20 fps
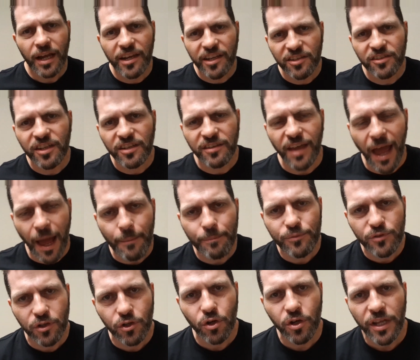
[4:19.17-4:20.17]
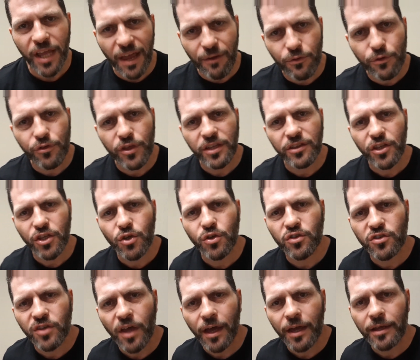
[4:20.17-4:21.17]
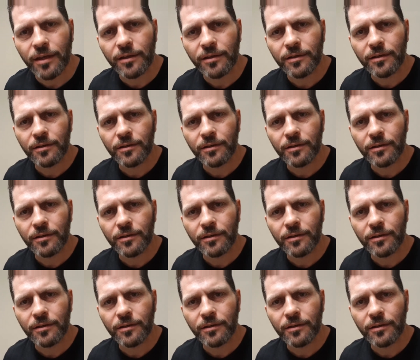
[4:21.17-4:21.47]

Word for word: listening to absolutely everything that you say,